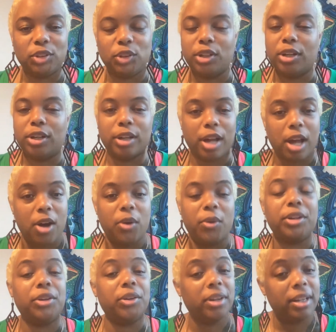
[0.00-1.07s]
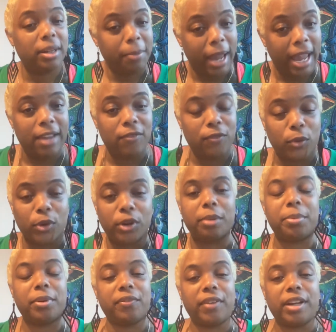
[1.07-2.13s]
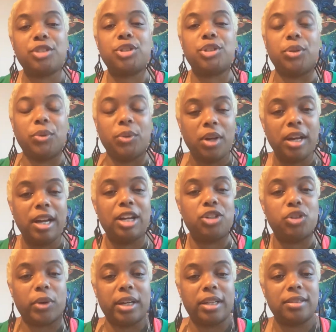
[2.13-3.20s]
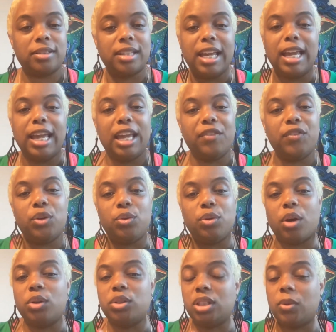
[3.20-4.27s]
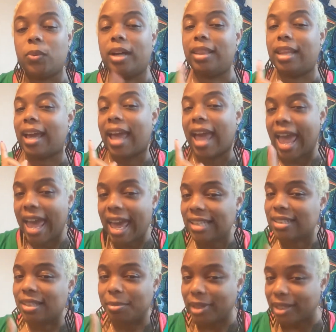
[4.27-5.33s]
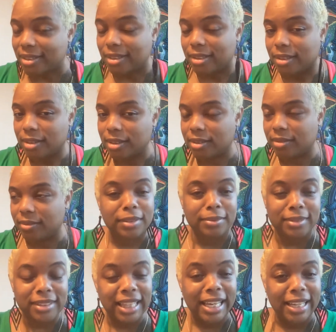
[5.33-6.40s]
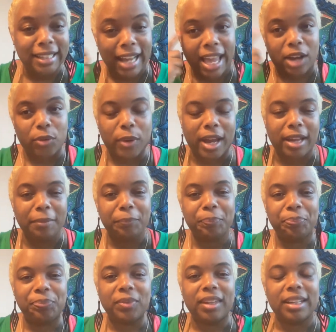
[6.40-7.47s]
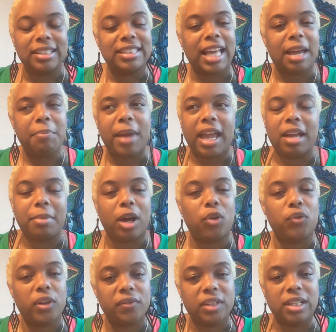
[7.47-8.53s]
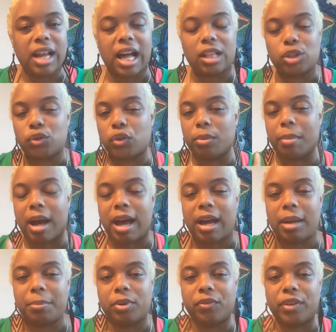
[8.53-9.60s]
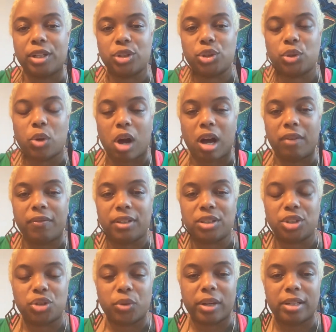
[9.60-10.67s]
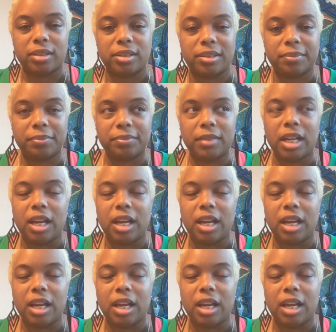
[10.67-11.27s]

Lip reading: You're going to go and you're going to pay for a professional address. If you know someone that has a business, think now, right? Because I pay about $50 for my professional office address.